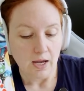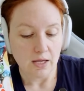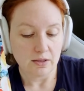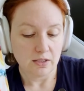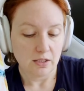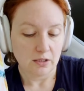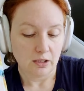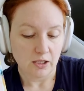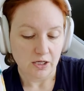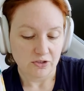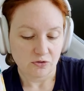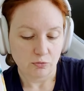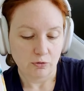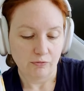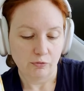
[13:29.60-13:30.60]
And then the
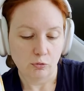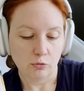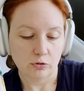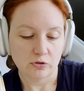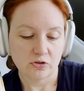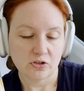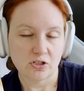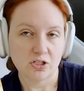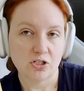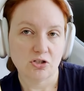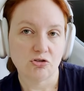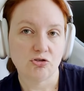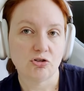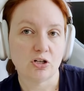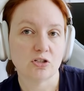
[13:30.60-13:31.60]
last one, of course, is
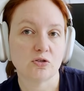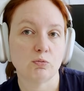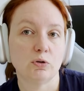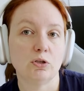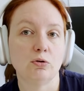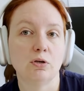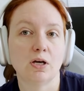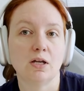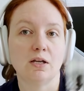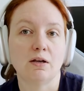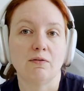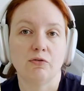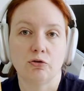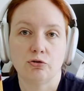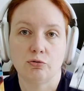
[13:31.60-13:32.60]
just what you get
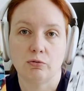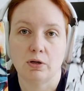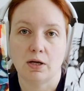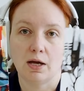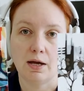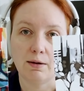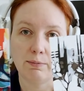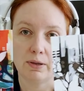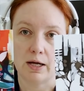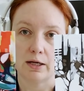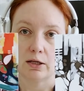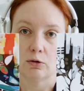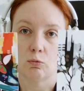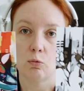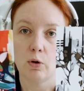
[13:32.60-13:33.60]
if you're doing a black
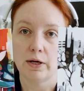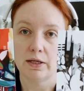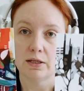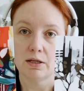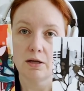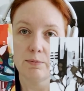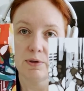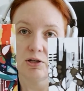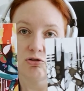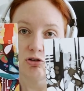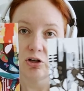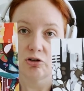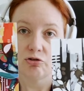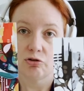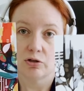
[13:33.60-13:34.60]
and white image,
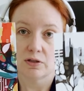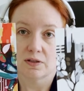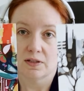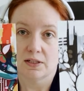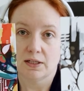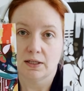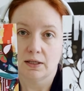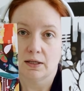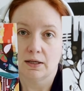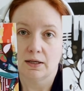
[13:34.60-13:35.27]
as you can see.